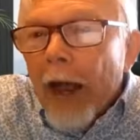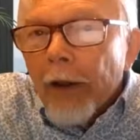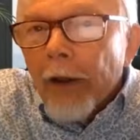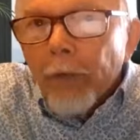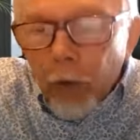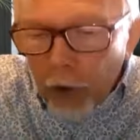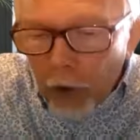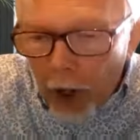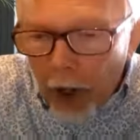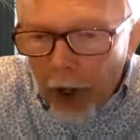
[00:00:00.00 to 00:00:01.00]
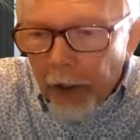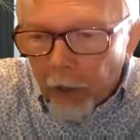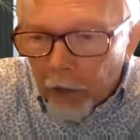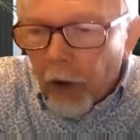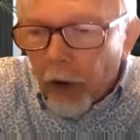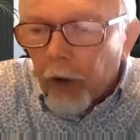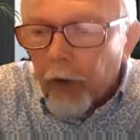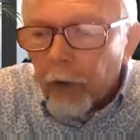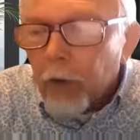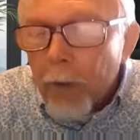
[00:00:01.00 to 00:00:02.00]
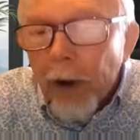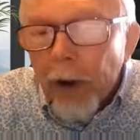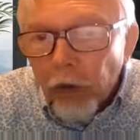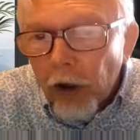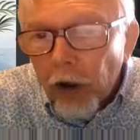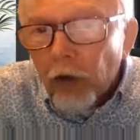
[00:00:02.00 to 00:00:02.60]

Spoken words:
and it smashed